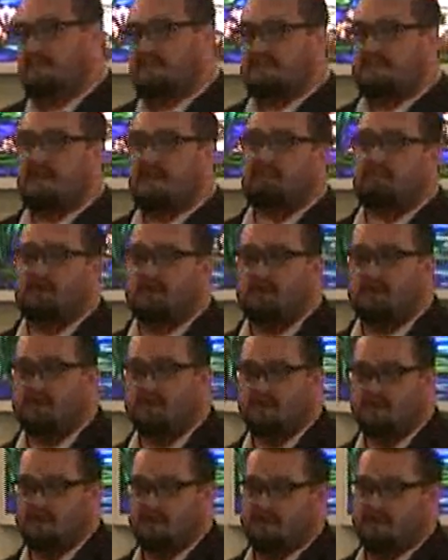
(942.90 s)
like Deborah.
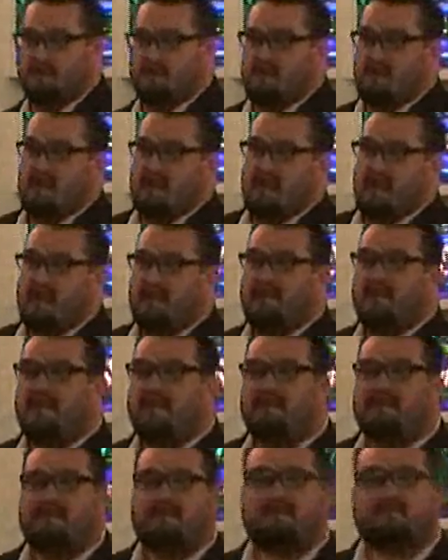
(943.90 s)
And
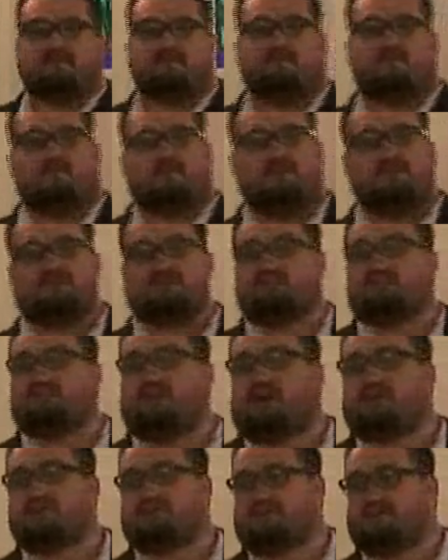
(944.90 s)
they, these, these
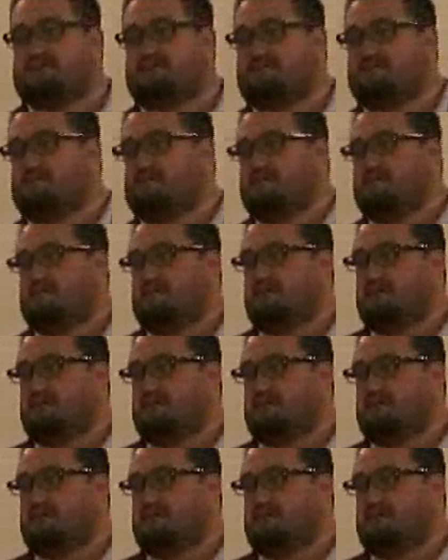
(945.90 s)
judges